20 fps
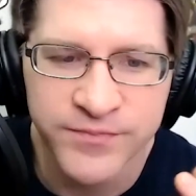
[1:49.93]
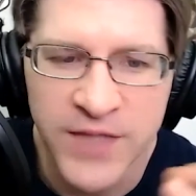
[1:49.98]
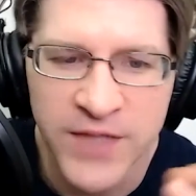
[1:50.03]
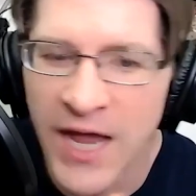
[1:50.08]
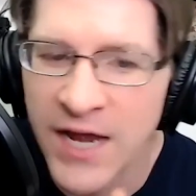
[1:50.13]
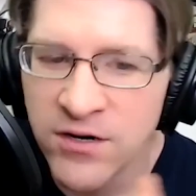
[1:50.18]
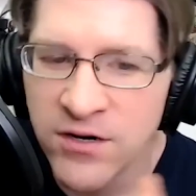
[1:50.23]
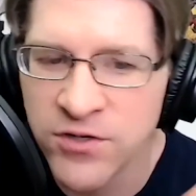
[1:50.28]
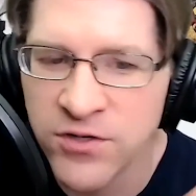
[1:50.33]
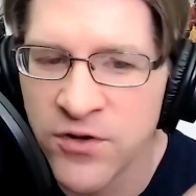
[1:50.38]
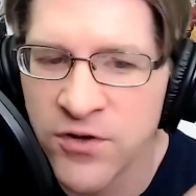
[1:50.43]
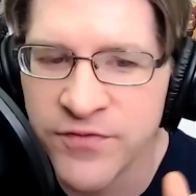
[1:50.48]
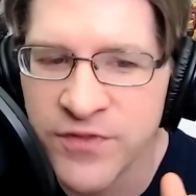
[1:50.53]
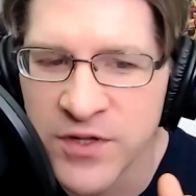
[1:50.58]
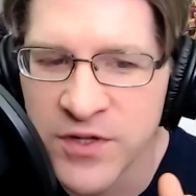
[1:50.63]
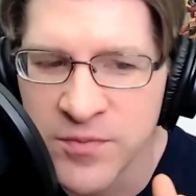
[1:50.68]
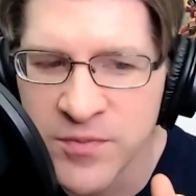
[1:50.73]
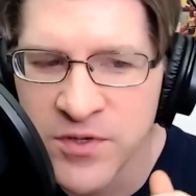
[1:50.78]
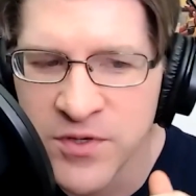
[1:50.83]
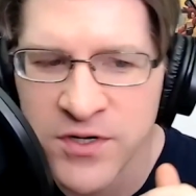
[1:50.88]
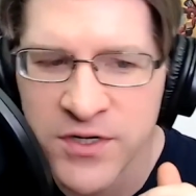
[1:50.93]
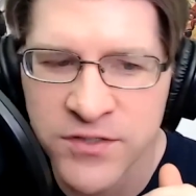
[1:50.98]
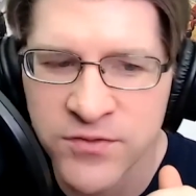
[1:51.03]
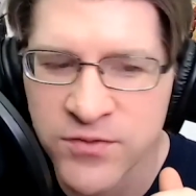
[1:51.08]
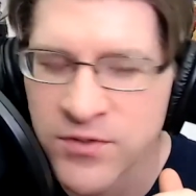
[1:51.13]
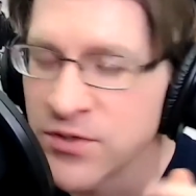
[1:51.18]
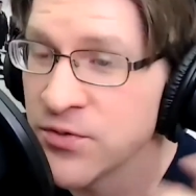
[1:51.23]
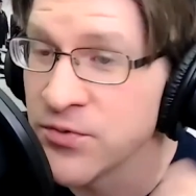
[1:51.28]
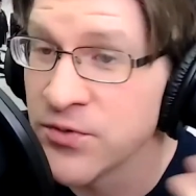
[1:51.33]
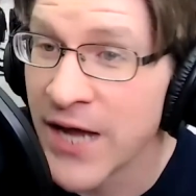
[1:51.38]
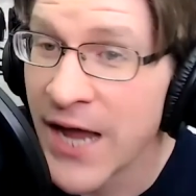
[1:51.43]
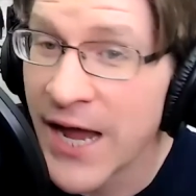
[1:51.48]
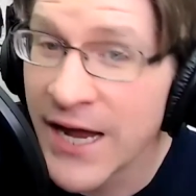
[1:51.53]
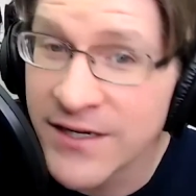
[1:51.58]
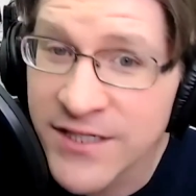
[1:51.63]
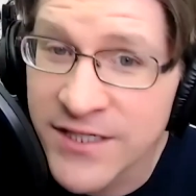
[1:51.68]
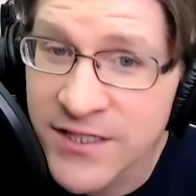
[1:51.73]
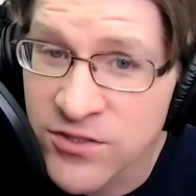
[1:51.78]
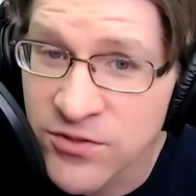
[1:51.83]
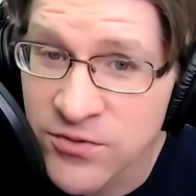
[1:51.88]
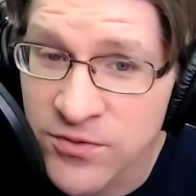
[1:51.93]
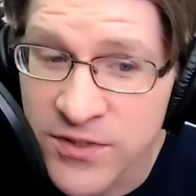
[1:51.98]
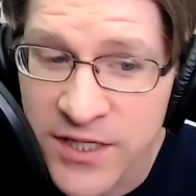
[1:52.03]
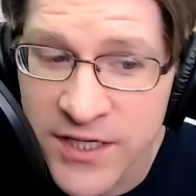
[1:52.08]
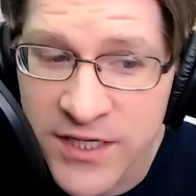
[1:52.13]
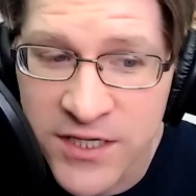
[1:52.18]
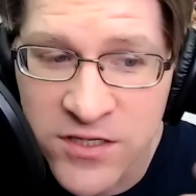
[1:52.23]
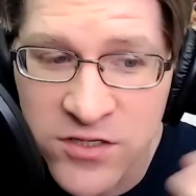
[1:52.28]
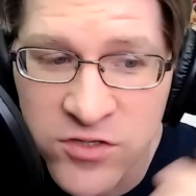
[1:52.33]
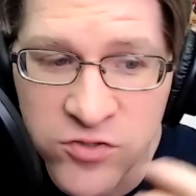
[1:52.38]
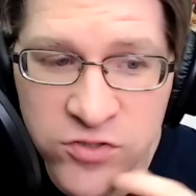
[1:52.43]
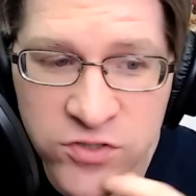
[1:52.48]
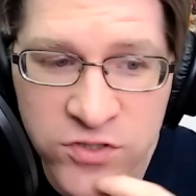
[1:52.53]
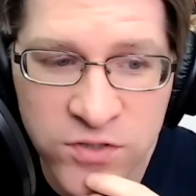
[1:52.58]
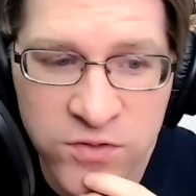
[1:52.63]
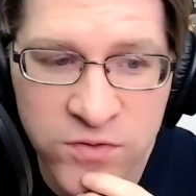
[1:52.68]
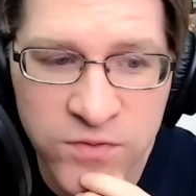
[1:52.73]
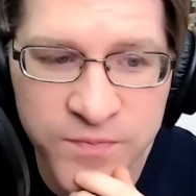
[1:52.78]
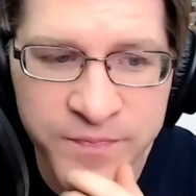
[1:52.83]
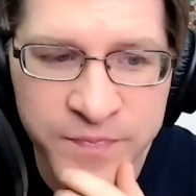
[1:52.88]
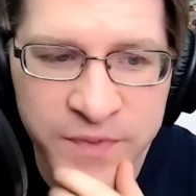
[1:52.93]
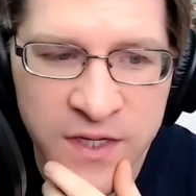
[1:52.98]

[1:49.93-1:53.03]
I don't know if the community is really reacting to it like it used to.